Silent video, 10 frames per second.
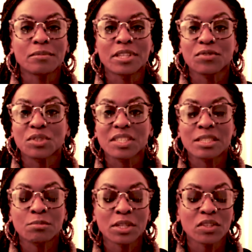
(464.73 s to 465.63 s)
different
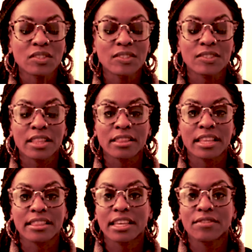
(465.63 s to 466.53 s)
experiences
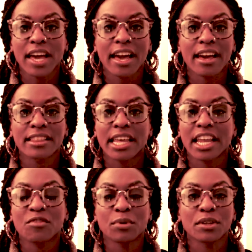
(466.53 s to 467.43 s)
that they've had that
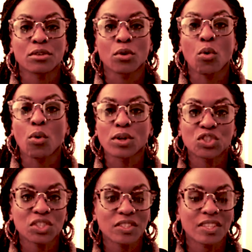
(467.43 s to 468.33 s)
have been
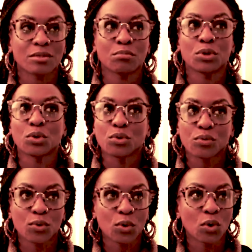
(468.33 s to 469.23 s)
gorgeous and
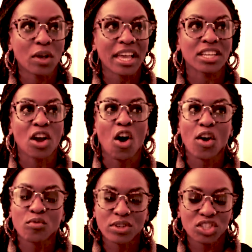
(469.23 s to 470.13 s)
beautiful and
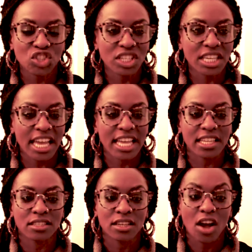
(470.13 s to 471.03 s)
heart-wrenching and